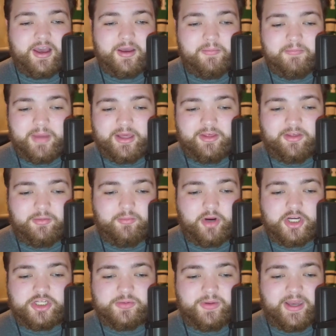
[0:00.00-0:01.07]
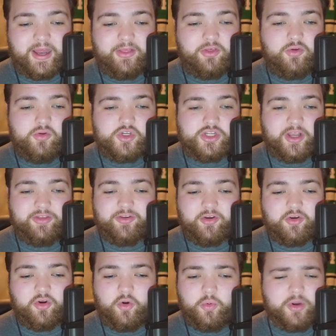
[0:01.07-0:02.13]
Mason Marchment had two shots on
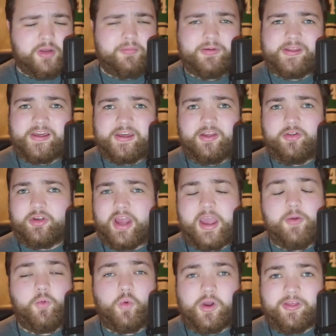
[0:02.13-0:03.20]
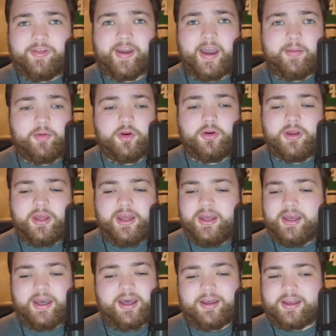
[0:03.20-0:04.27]
goal, one in particular, a one-timer,
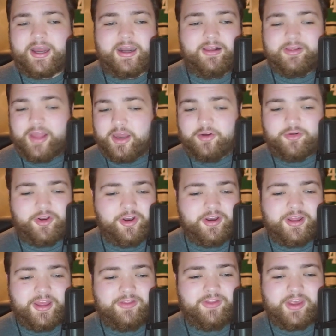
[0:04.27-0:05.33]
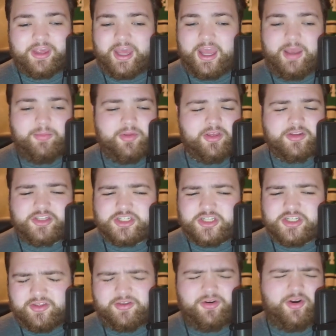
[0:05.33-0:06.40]
kind of later on in the game,
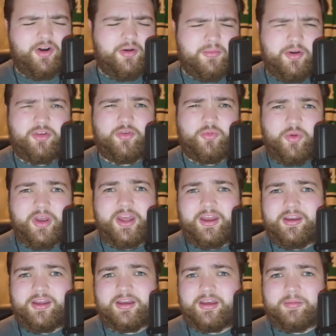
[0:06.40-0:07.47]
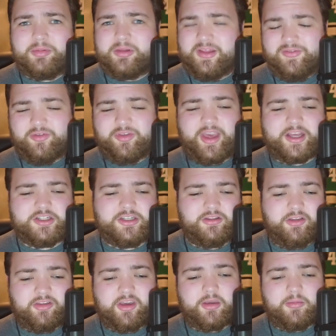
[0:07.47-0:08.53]
just almost went in. I believe it was actually in
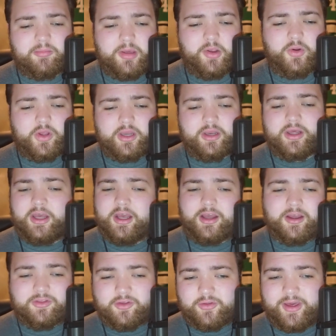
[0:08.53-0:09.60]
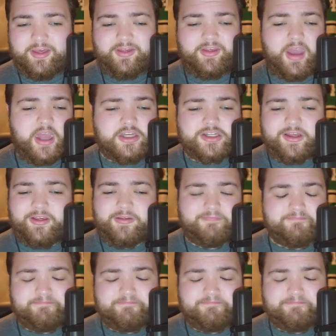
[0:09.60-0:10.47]
the second period in the late stages.